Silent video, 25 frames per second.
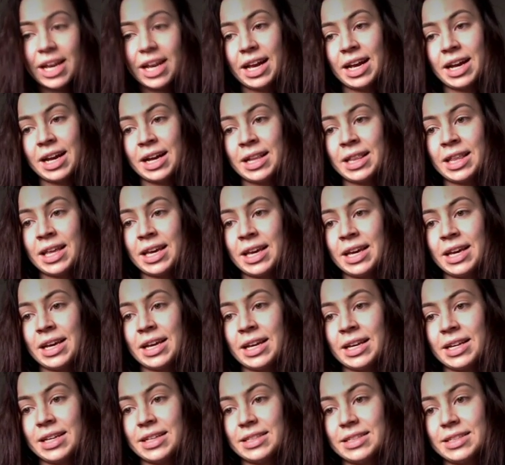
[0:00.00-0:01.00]
I'll
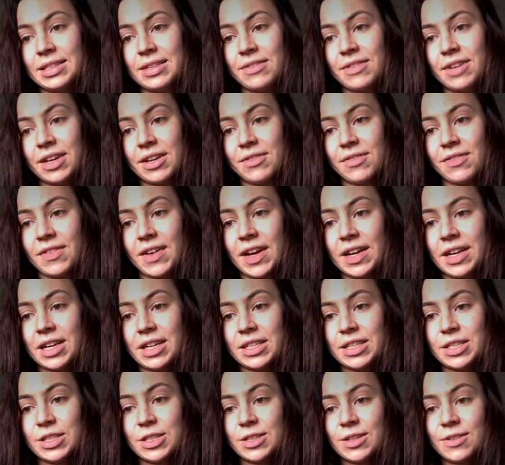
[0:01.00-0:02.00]
uh, see if I can find
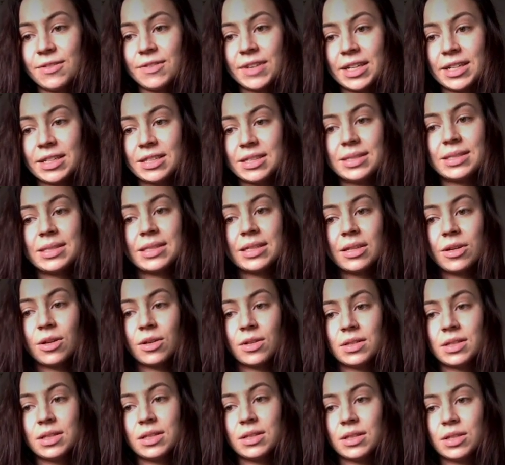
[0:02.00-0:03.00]
any stuffing to stick
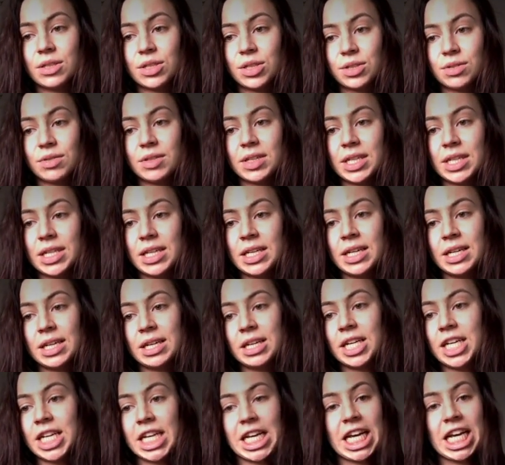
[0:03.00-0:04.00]
onto the tree,
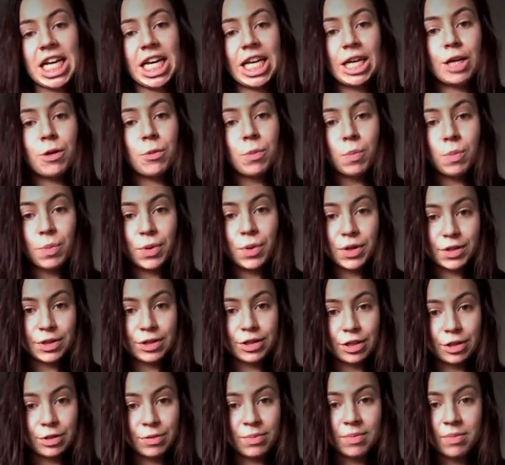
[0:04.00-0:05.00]
uh, put
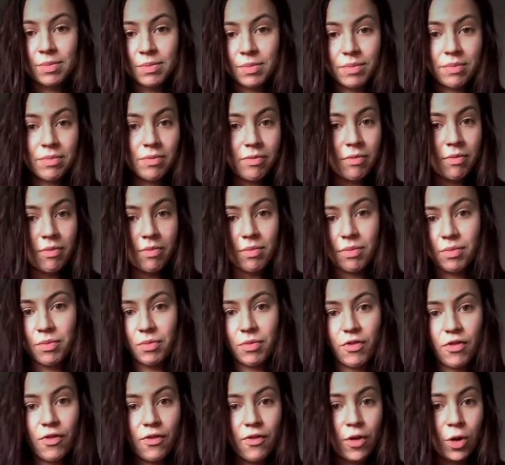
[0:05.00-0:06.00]
some
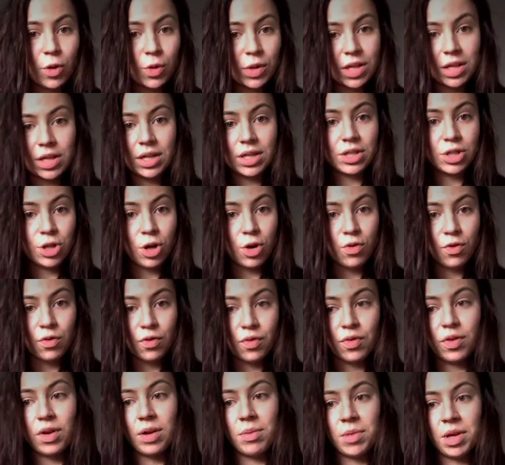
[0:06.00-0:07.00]
foliage
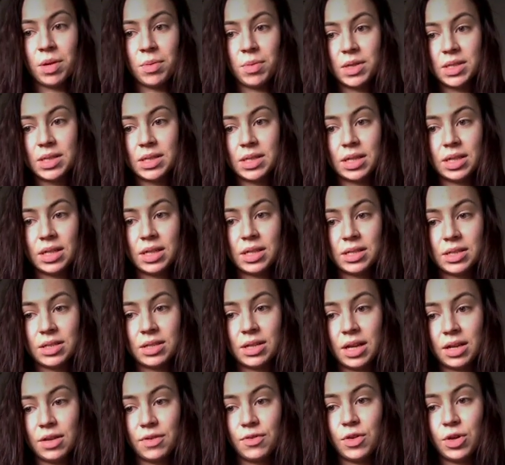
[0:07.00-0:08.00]
over it, maybe stick,
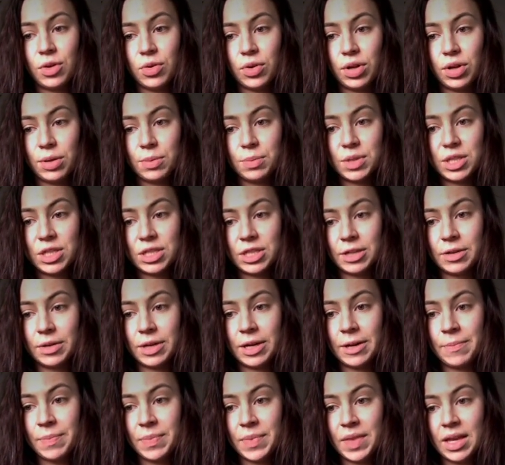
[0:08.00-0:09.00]
add a few clumps to
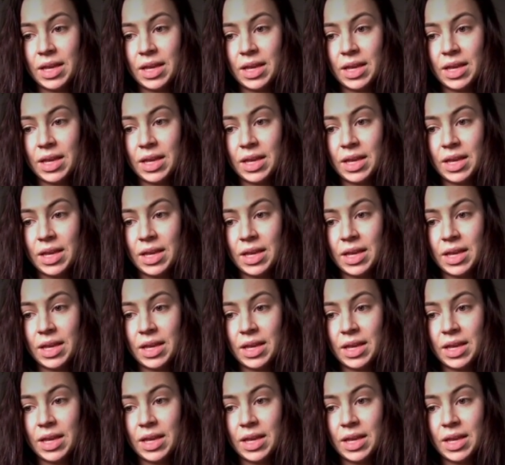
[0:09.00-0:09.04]
it,